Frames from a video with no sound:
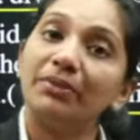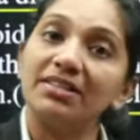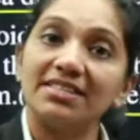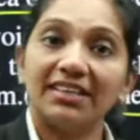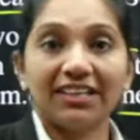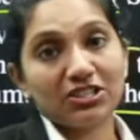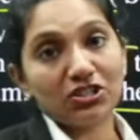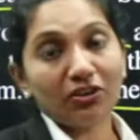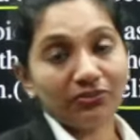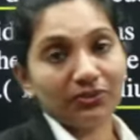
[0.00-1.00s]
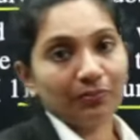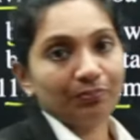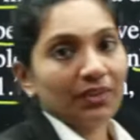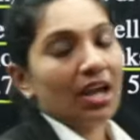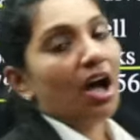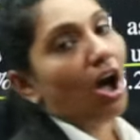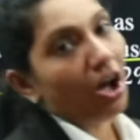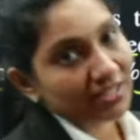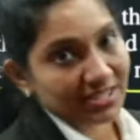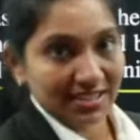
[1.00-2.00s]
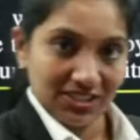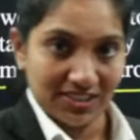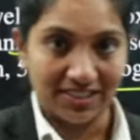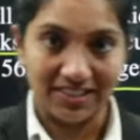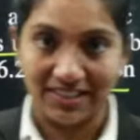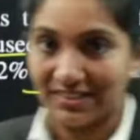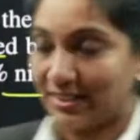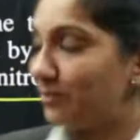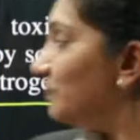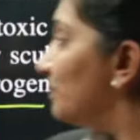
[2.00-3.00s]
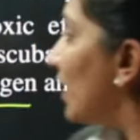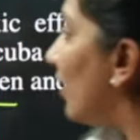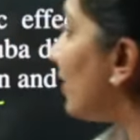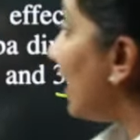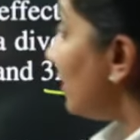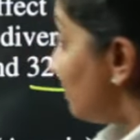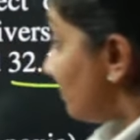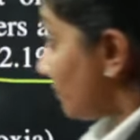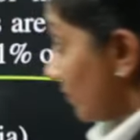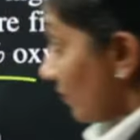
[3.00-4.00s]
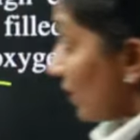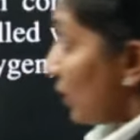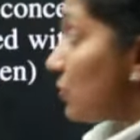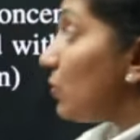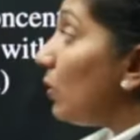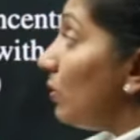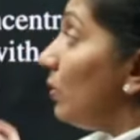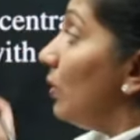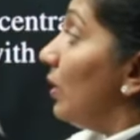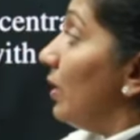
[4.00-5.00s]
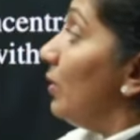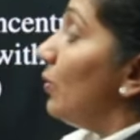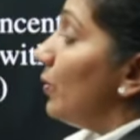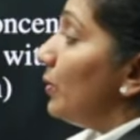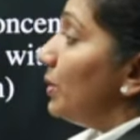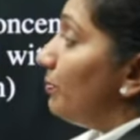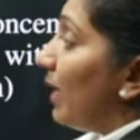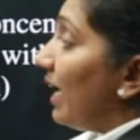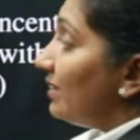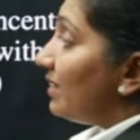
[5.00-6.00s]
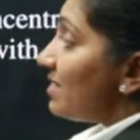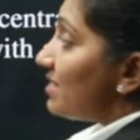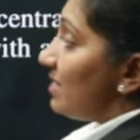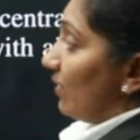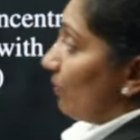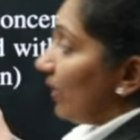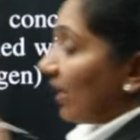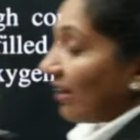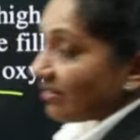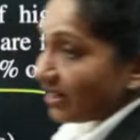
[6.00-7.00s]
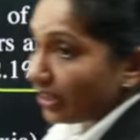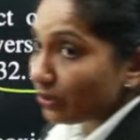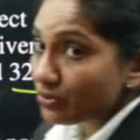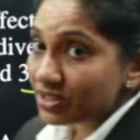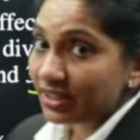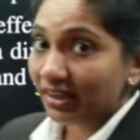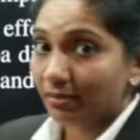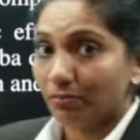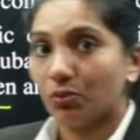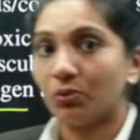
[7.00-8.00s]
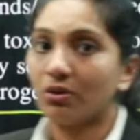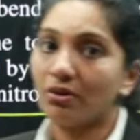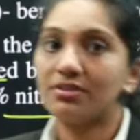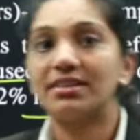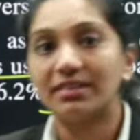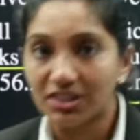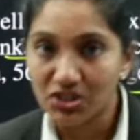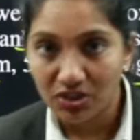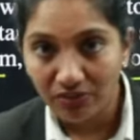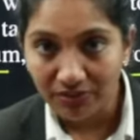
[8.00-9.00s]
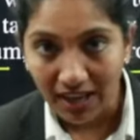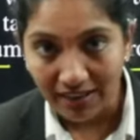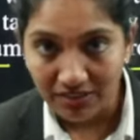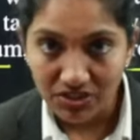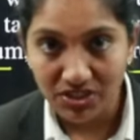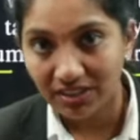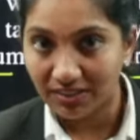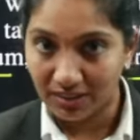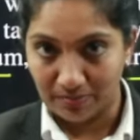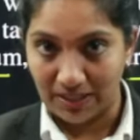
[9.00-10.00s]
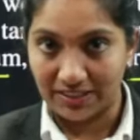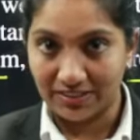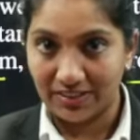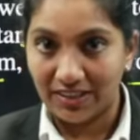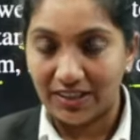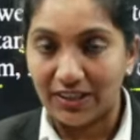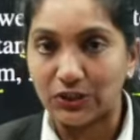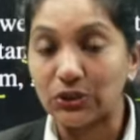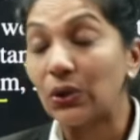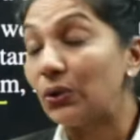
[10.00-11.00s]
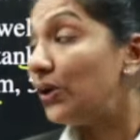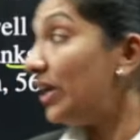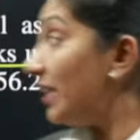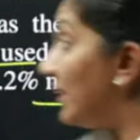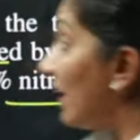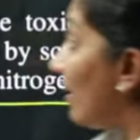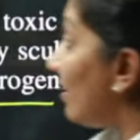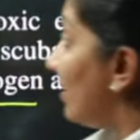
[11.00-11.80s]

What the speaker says: percentage of oxygen in it. Okay, so by this, we can reduce the more concentration of nitrogen in the blood. So, here